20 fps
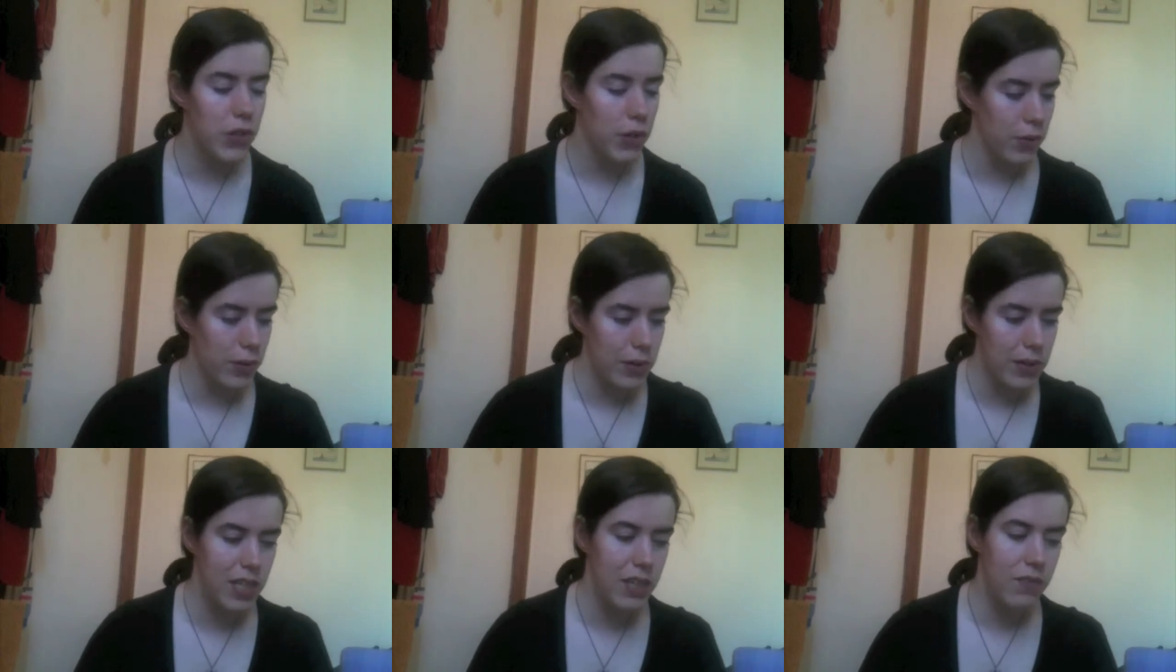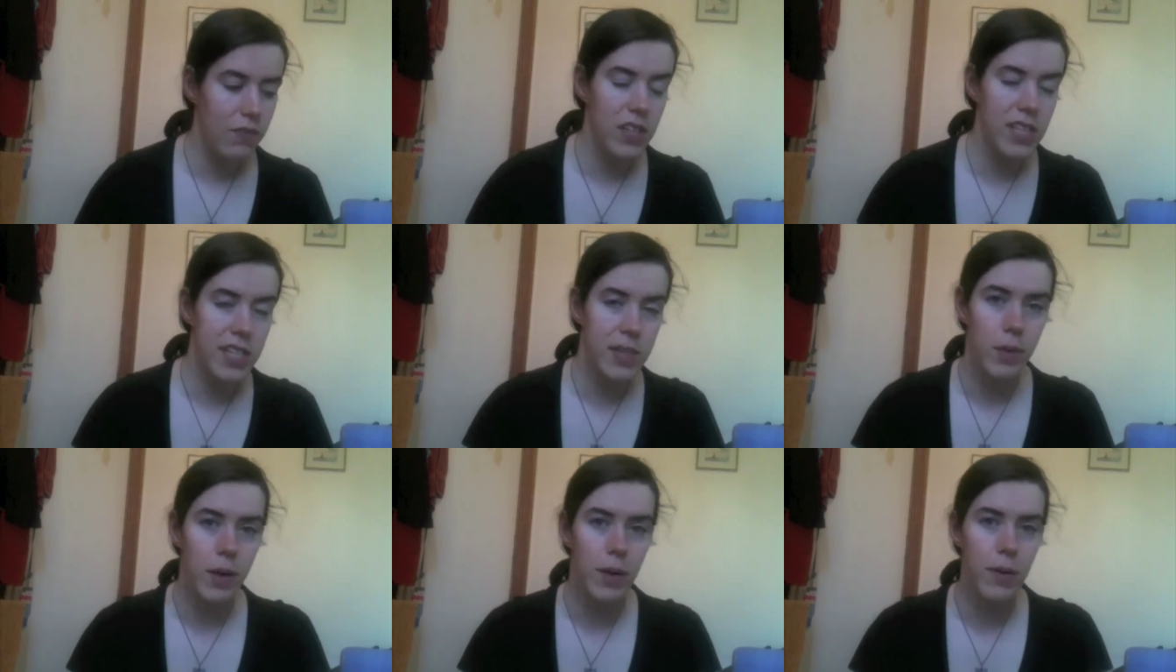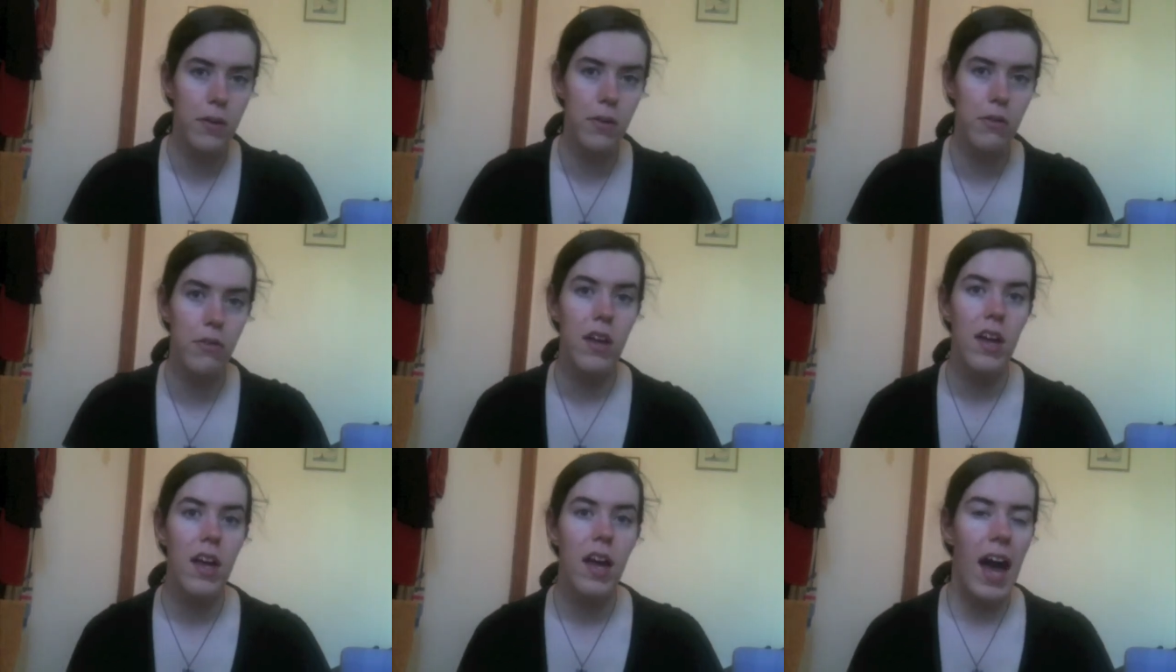I received this month.
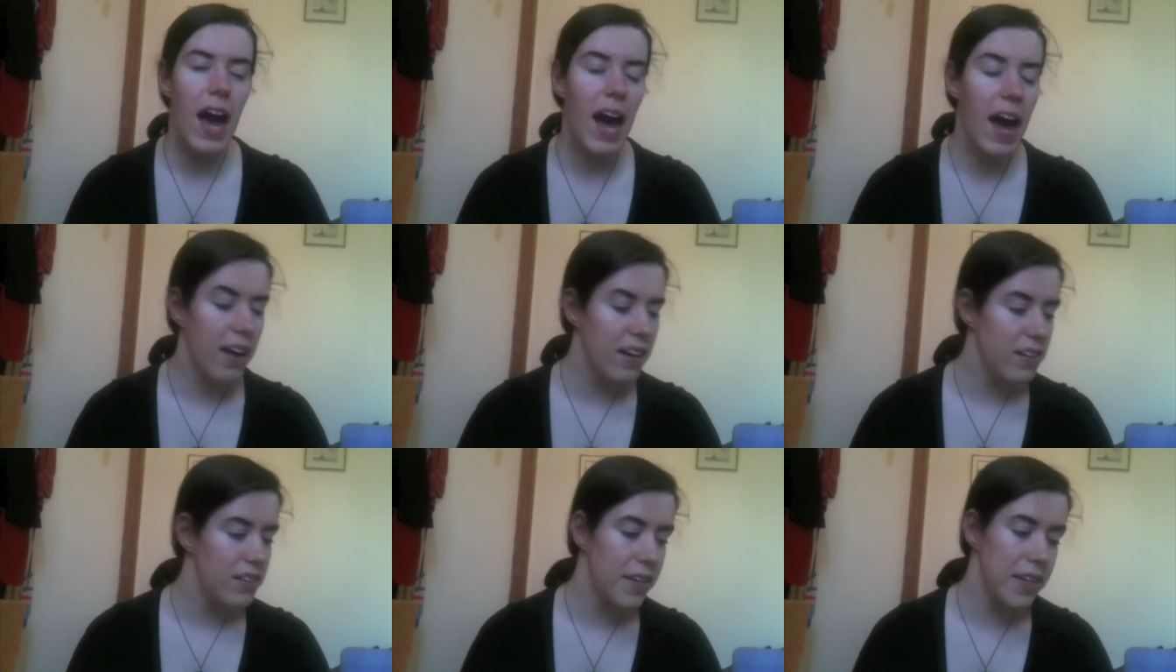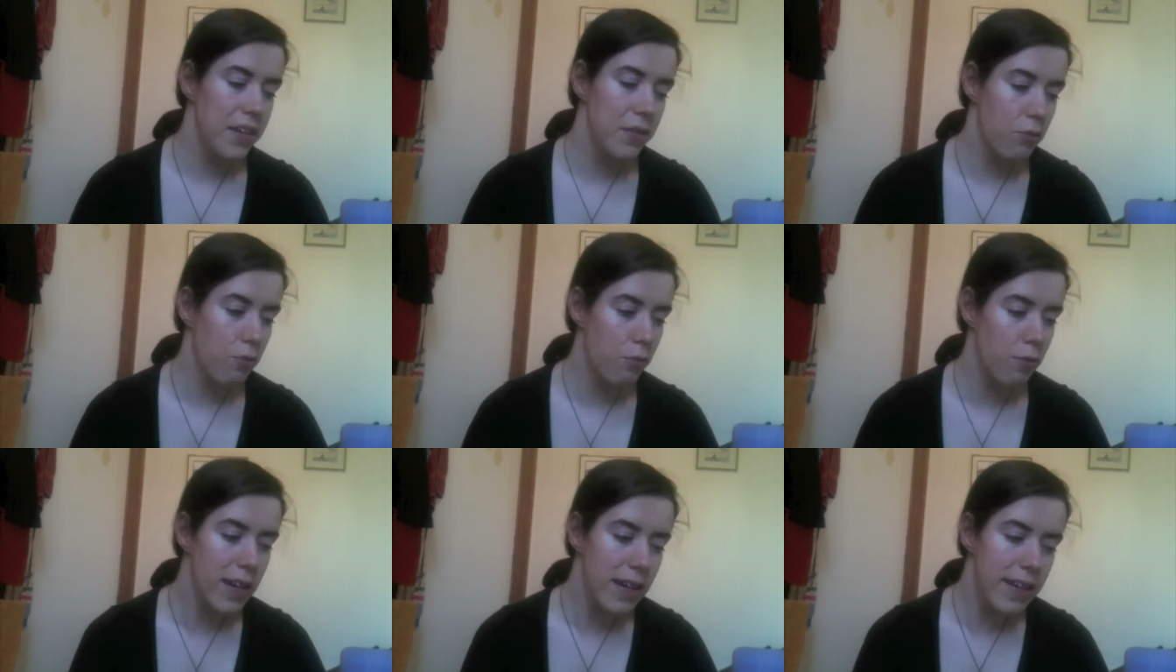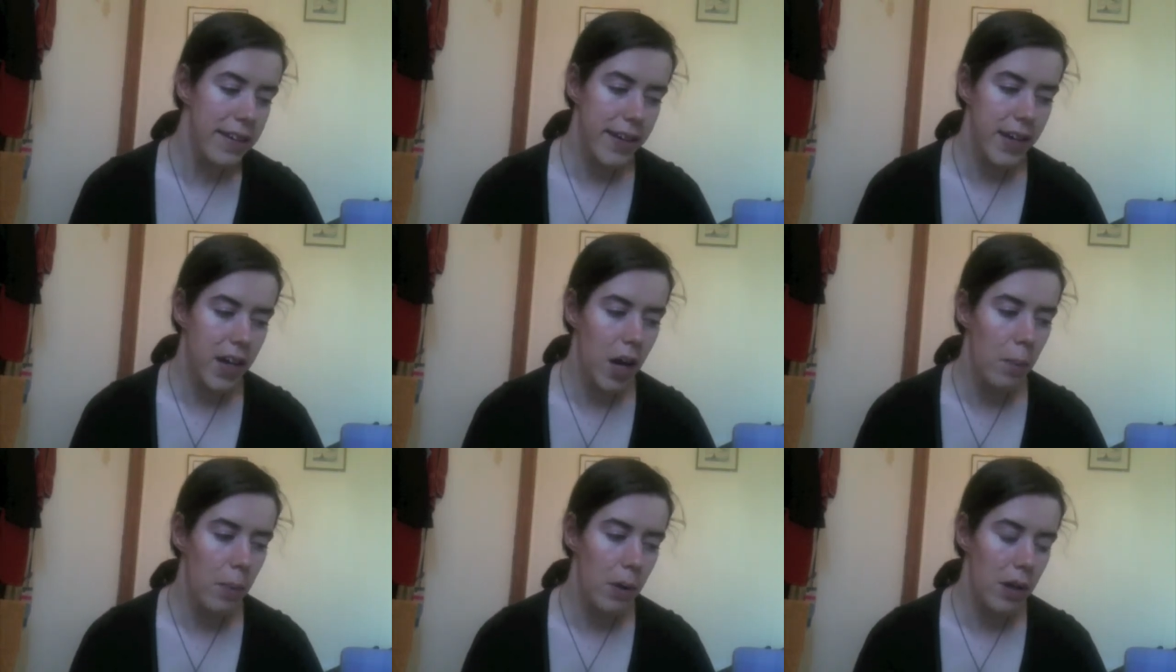I did read a
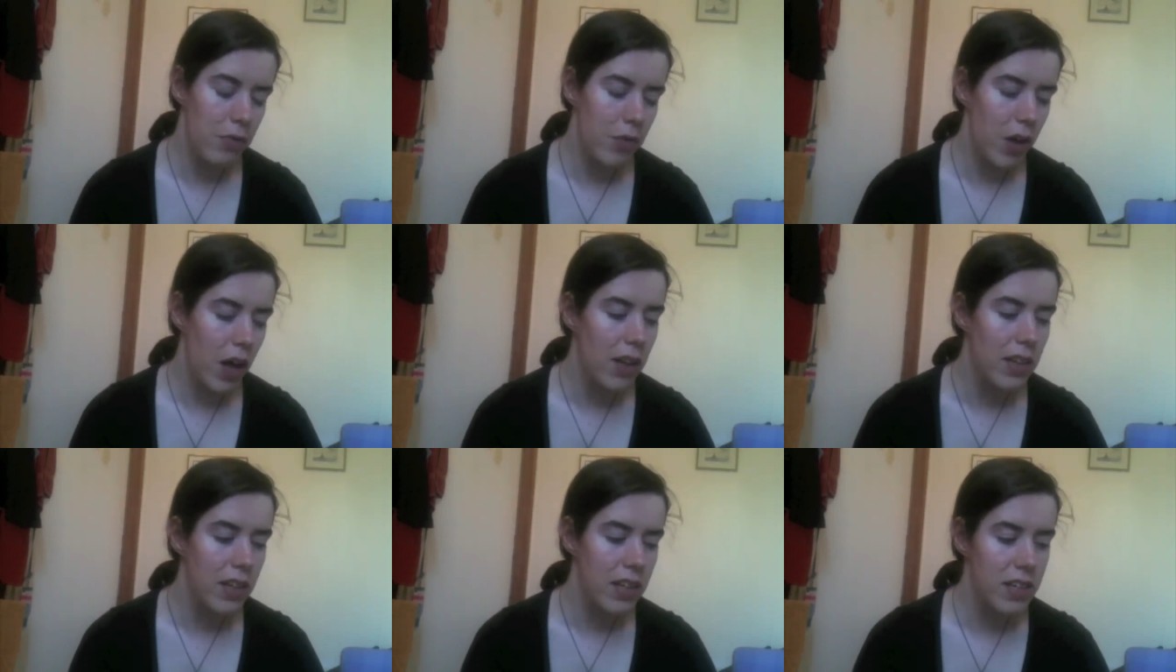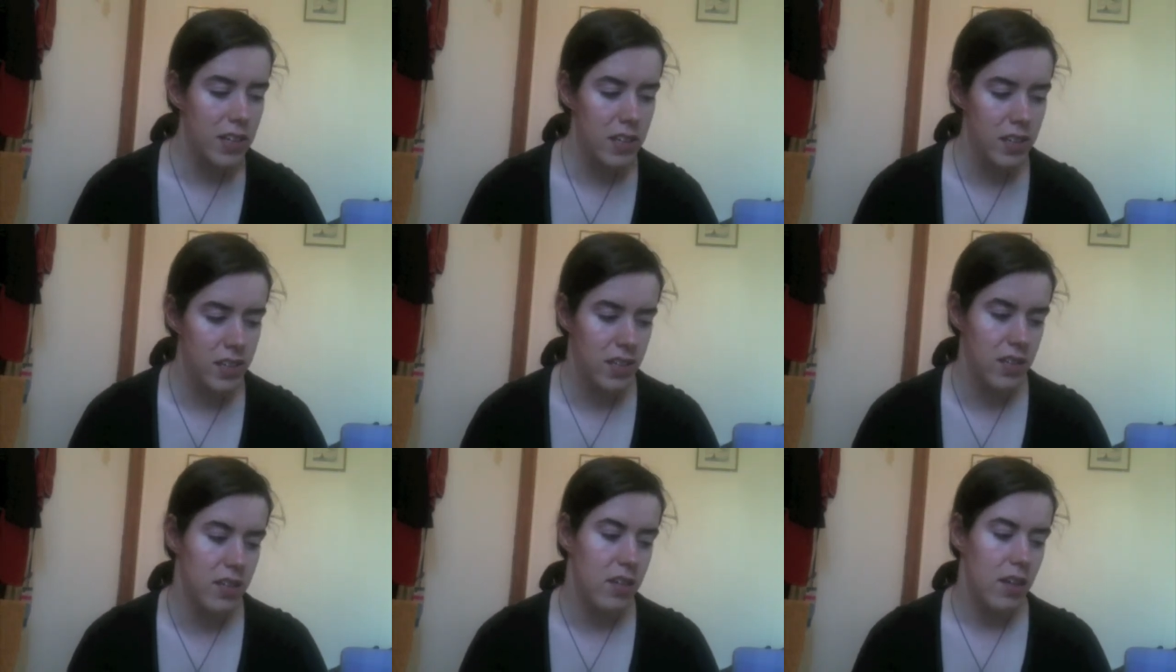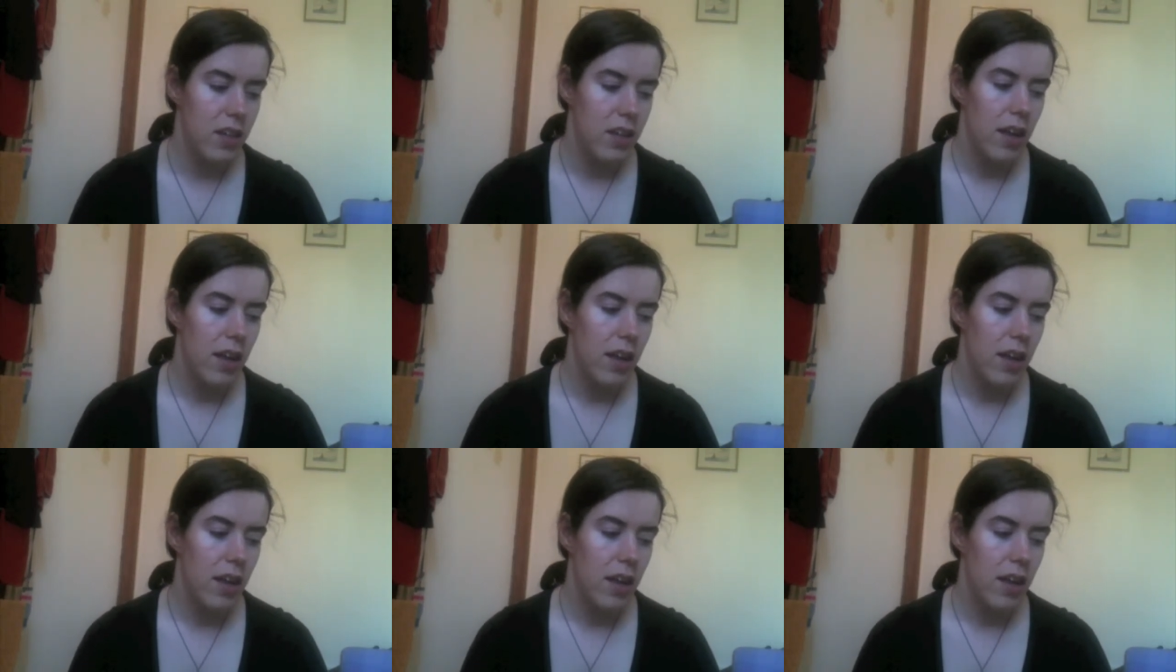couple of others.